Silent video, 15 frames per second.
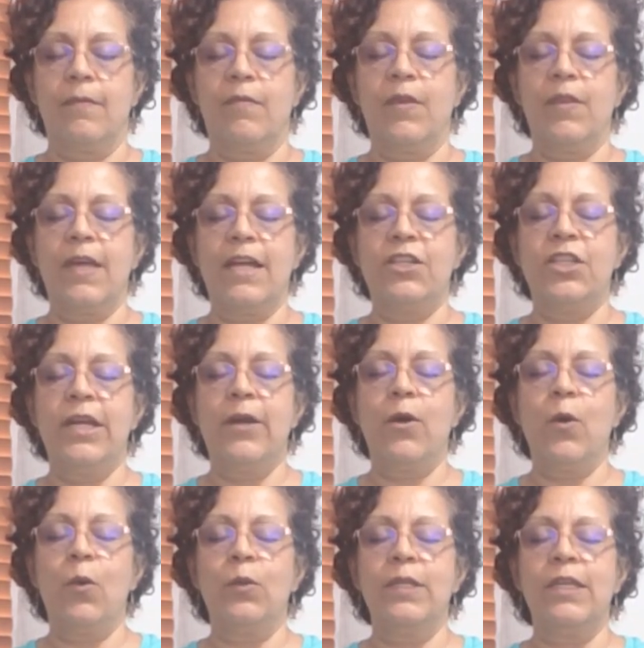Feel that chair
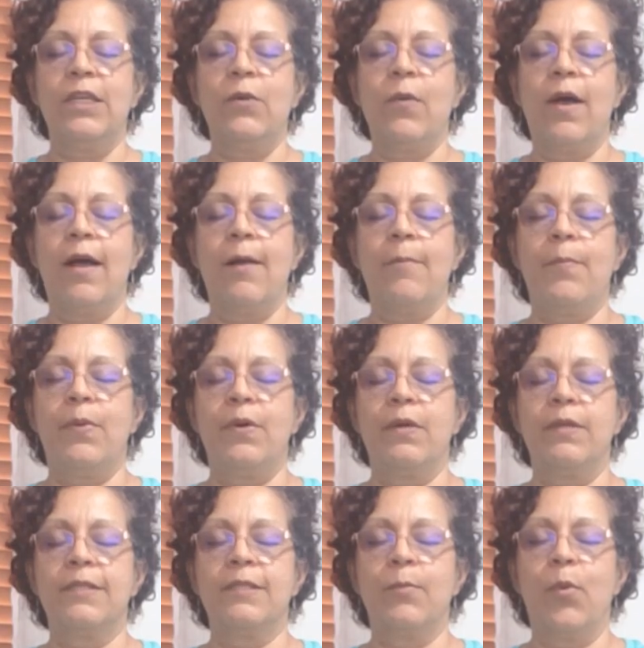holding you up,
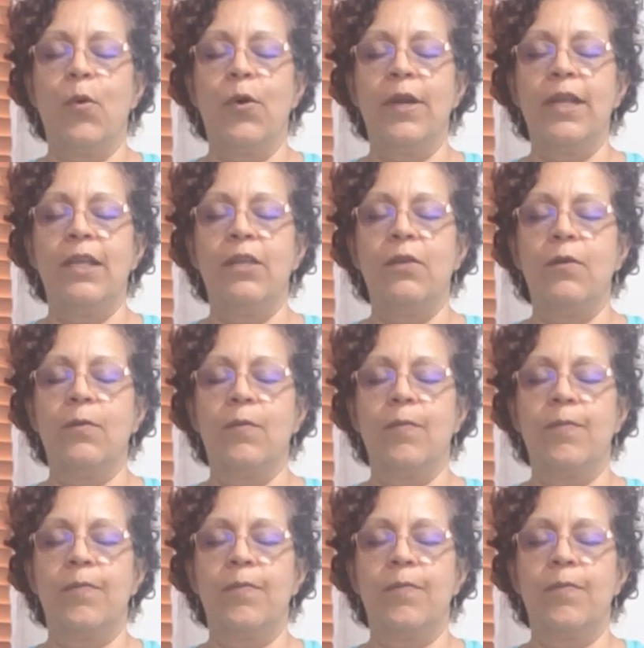supporting you.